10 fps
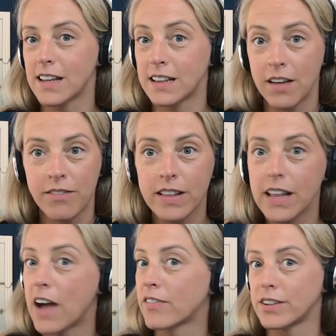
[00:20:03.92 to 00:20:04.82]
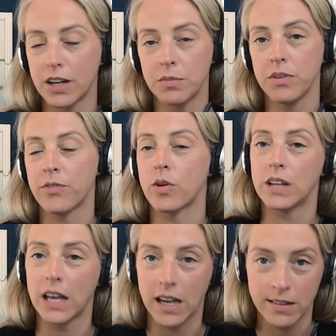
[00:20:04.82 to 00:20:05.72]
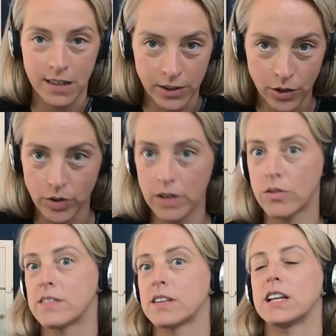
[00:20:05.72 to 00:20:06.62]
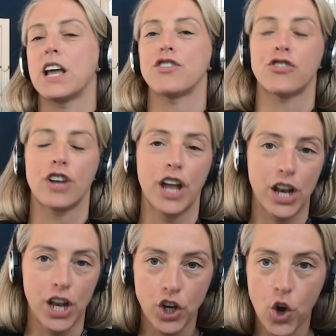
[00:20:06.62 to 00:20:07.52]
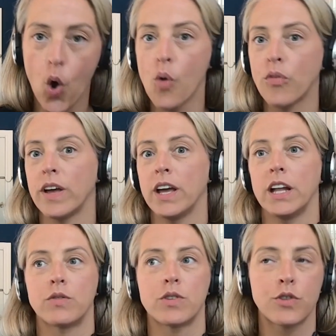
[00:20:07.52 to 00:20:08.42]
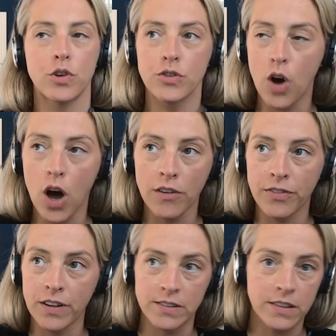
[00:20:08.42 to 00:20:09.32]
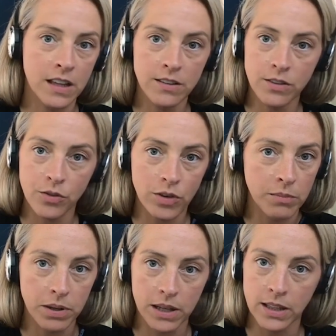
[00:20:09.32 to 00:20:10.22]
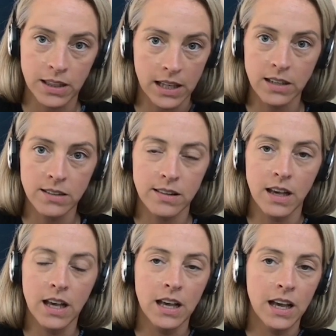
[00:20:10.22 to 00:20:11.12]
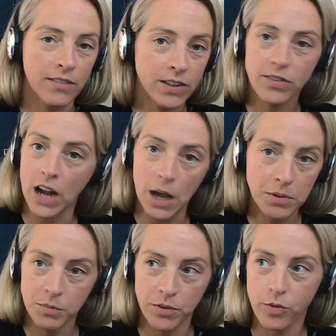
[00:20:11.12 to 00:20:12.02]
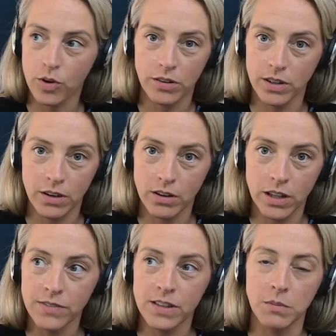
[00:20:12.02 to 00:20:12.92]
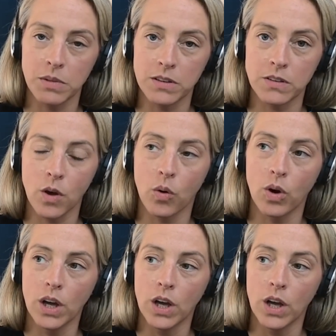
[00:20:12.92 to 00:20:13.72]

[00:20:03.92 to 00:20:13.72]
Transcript: that they've never done before. Like I said, the Great Resignation and COVID and return to office, these 3 big things have never happened before in our lifetime. And so